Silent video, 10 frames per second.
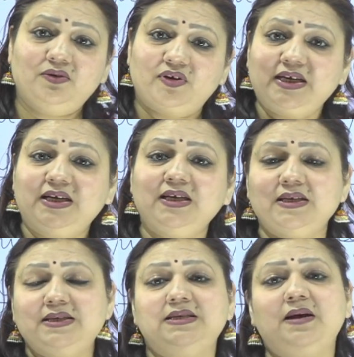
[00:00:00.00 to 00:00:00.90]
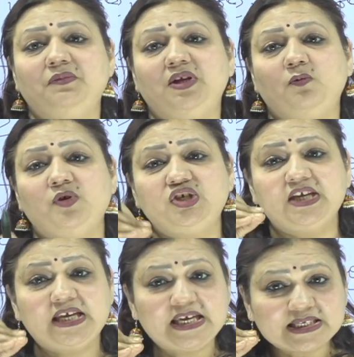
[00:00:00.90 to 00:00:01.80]
reading is something which
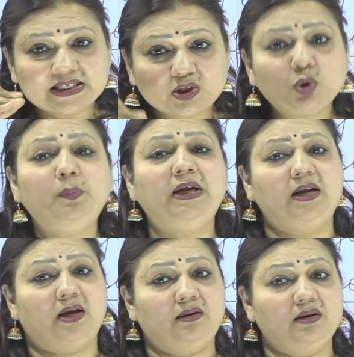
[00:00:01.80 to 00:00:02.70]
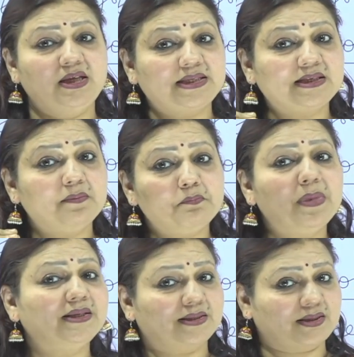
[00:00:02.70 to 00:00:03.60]
is to be done. It's a
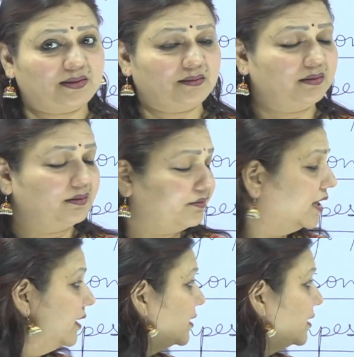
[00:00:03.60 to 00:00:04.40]
must, right?